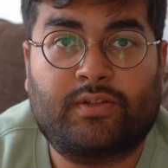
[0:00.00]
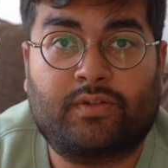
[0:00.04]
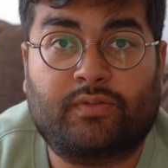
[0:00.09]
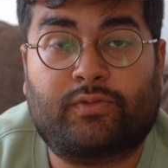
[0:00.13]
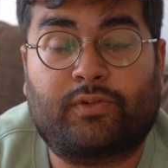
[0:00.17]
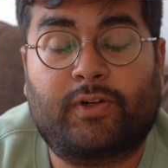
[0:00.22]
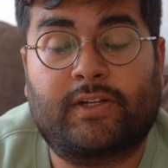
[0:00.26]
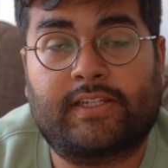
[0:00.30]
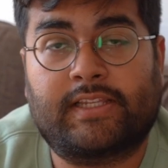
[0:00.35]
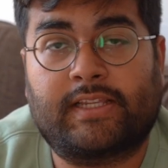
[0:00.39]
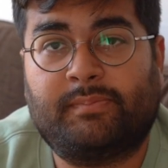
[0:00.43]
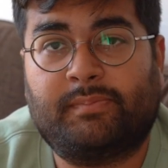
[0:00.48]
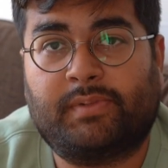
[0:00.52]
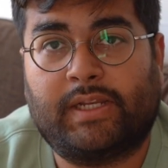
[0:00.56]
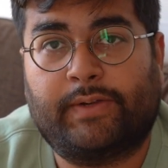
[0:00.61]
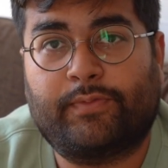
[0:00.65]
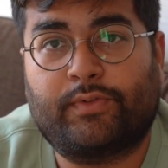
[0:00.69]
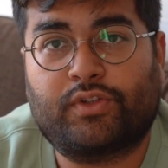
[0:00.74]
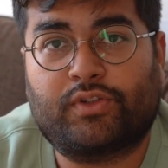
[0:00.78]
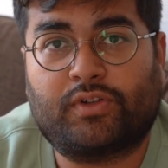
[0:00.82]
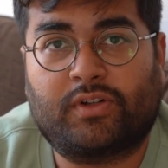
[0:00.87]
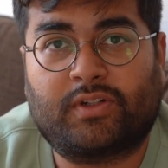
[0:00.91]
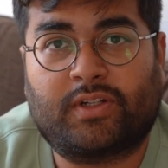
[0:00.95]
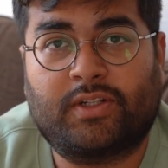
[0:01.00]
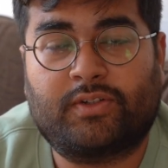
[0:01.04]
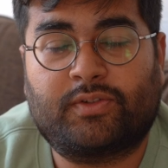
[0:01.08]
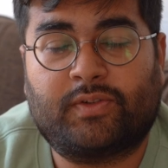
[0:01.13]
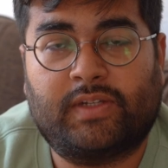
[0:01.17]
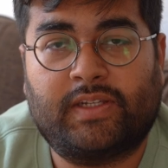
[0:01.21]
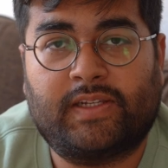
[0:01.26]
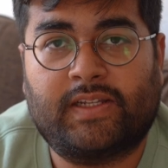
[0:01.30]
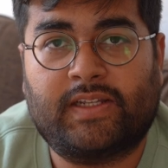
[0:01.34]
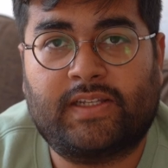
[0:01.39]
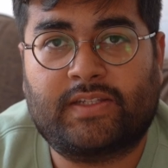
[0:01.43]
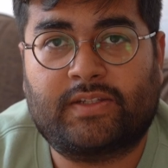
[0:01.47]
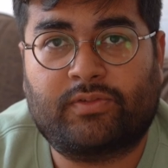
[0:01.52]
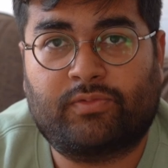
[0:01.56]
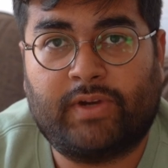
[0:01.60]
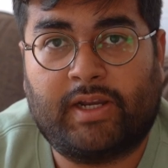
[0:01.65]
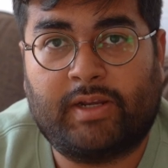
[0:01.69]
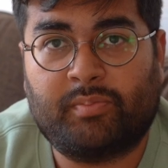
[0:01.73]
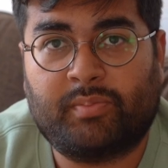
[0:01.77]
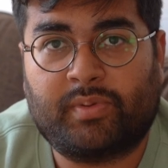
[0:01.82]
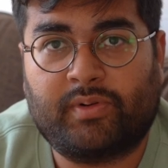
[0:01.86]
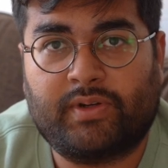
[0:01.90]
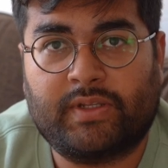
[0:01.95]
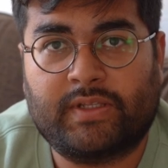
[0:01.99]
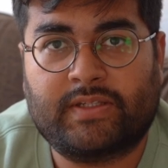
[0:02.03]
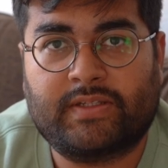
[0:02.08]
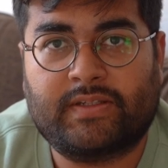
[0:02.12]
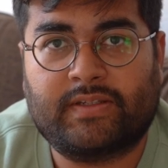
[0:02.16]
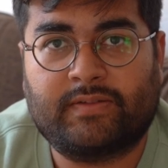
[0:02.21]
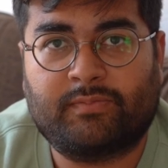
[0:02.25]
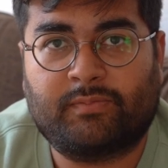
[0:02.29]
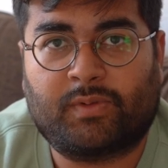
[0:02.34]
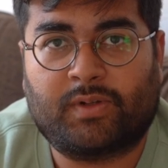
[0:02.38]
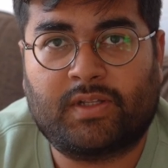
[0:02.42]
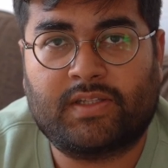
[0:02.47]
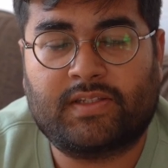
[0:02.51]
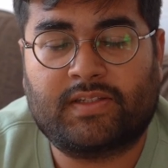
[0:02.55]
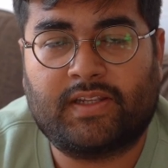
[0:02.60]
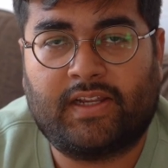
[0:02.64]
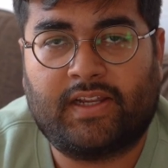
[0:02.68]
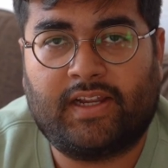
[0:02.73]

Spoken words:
So for example, I was talking to Alina's grandparents once,